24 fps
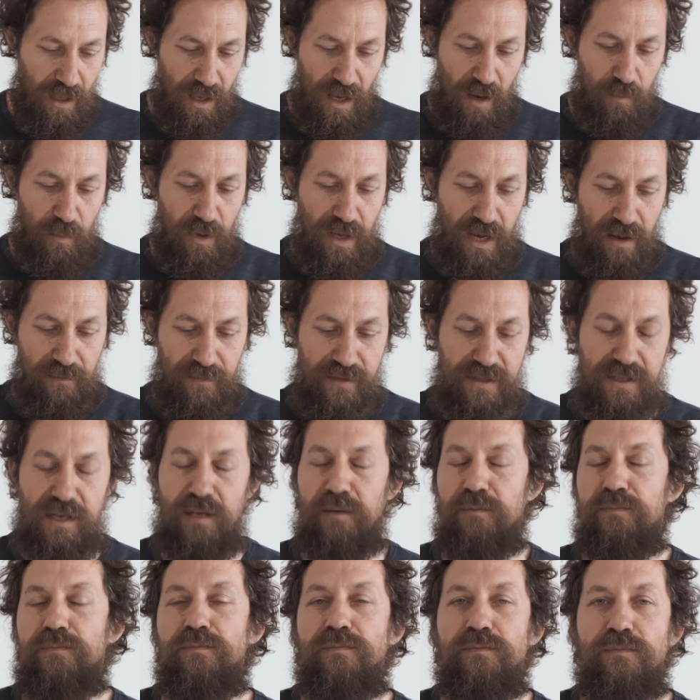And we have
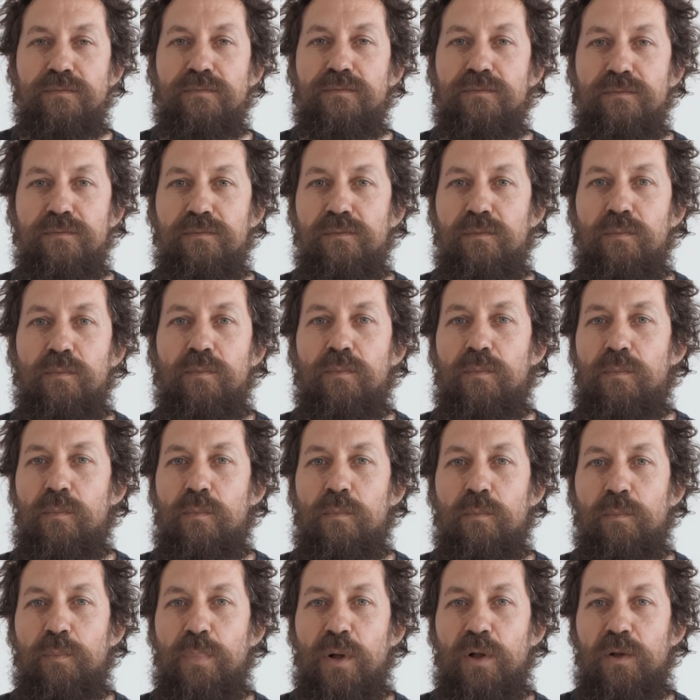some
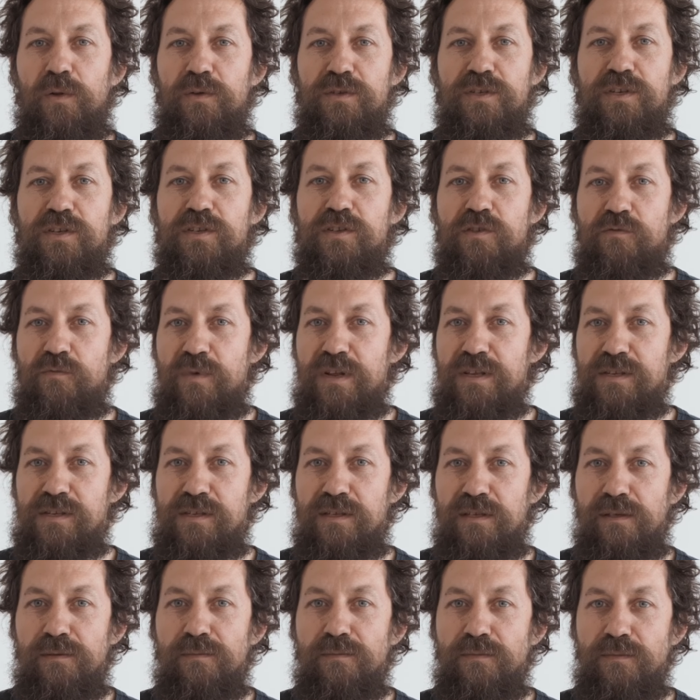bowls just to
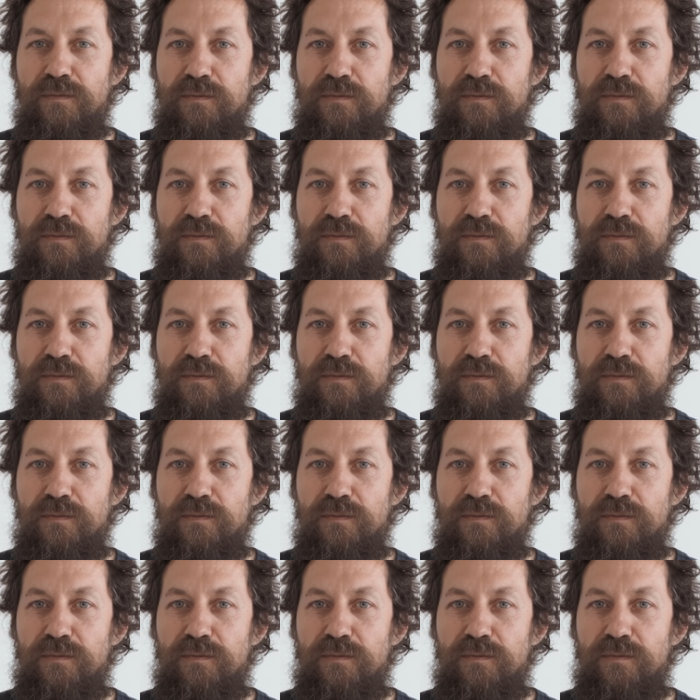rinse